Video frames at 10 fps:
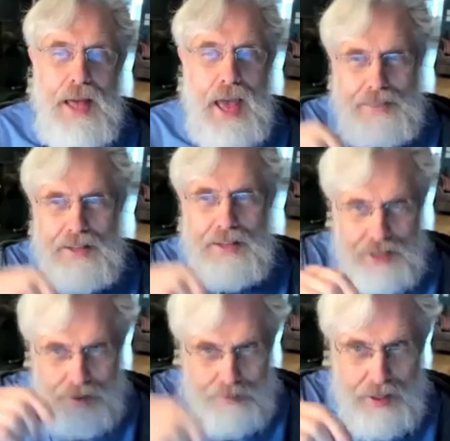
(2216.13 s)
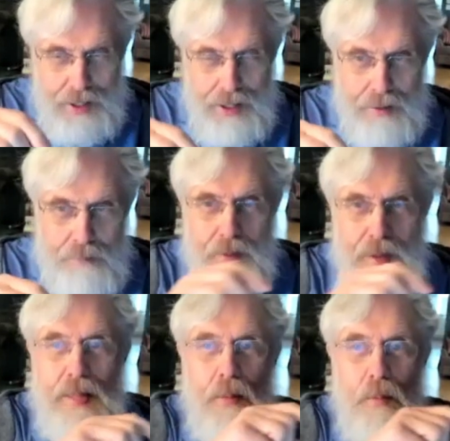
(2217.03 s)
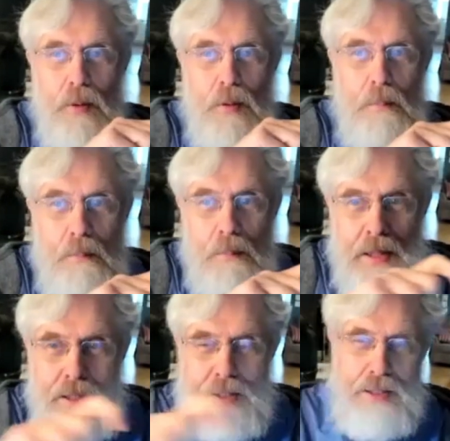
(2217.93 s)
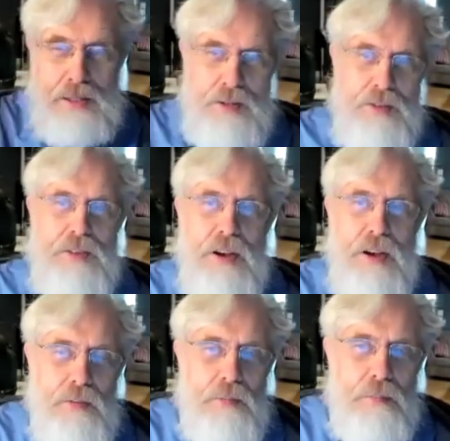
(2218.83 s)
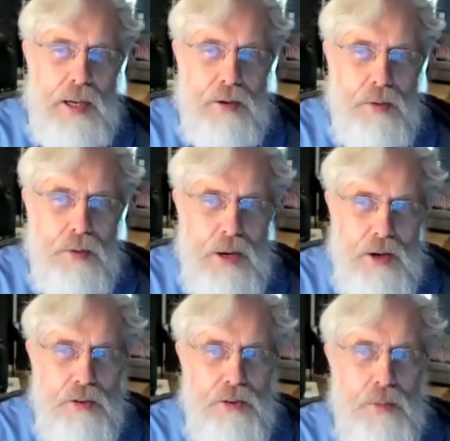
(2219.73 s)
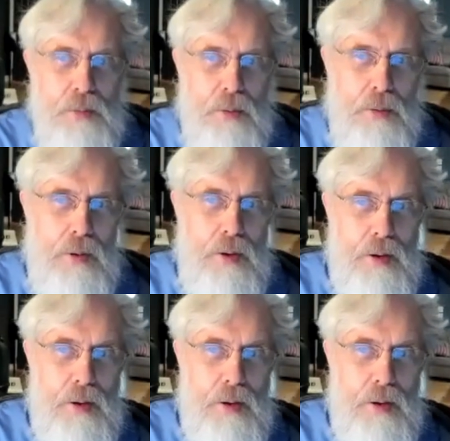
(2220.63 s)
at that same time, there were millions of medical records that were